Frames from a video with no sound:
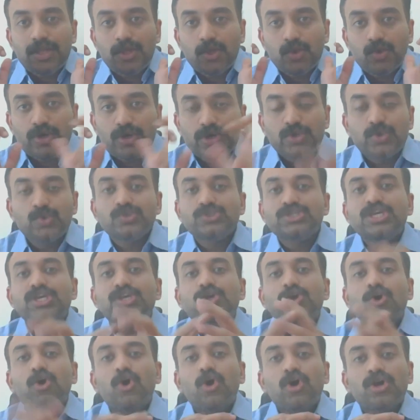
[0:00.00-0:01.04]
you're
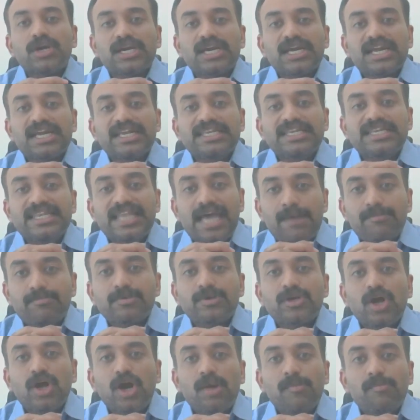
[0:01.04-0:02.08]
using your
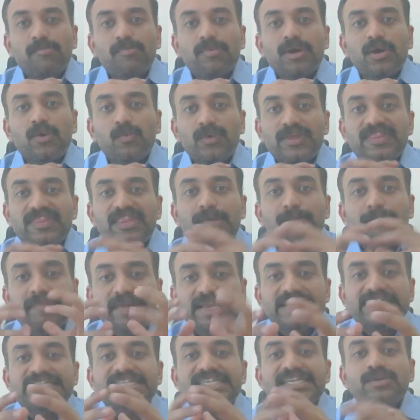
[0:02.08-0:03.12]
laptop with a
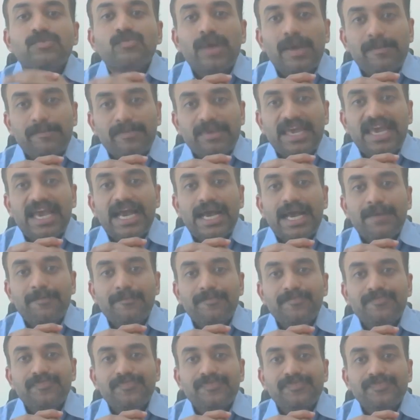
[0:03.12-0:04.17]
built-in
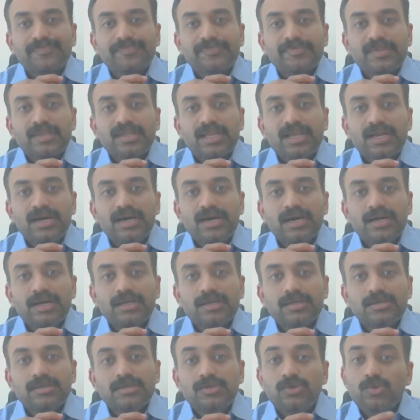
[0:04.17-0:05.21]
webcam.
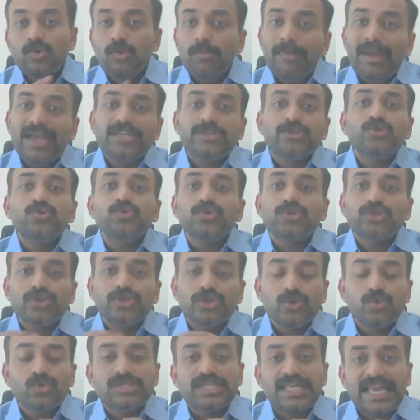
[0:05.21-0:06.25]
You may choose
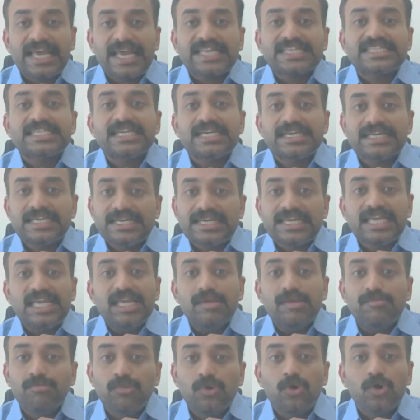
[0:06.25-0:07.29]
to use an external
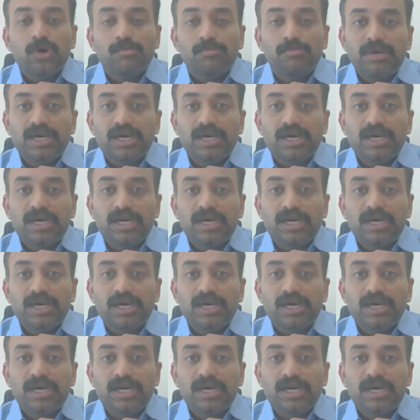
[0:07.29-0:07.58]
keyboard,